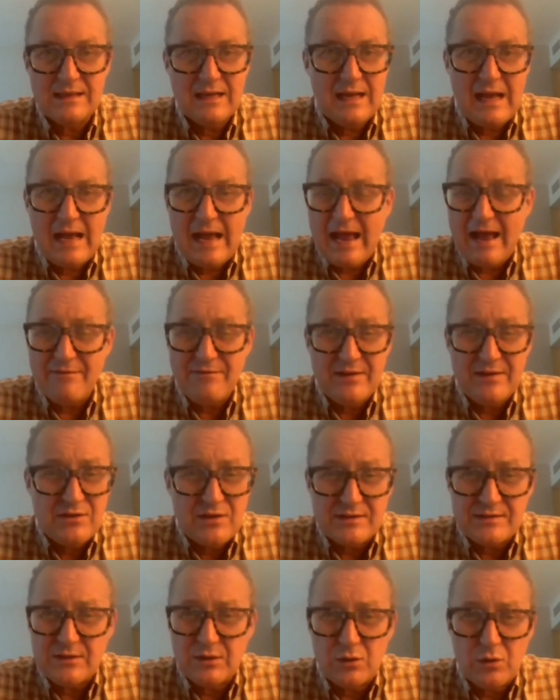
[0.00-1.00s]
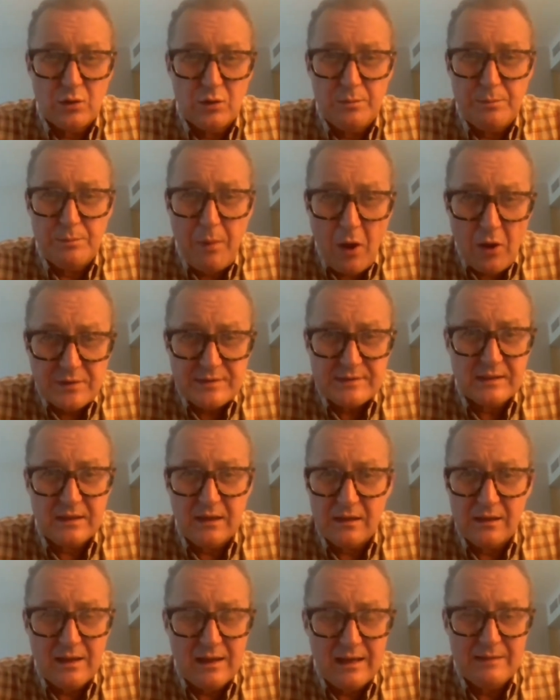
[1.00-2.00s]
having just a good boss and a
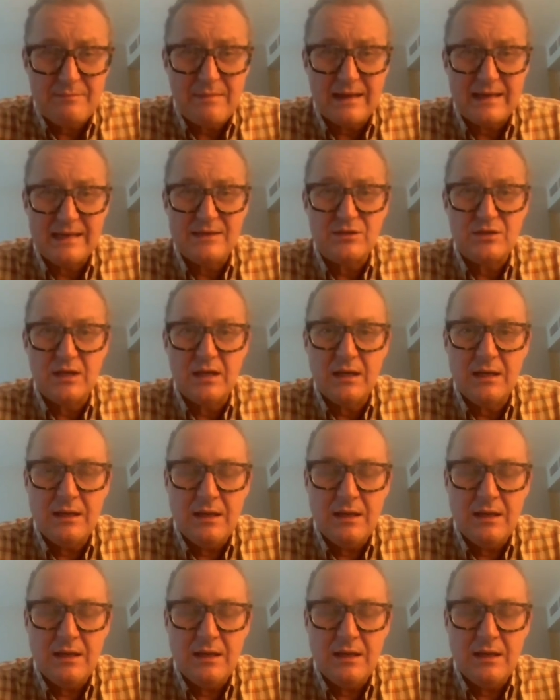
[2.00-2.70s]
line manager,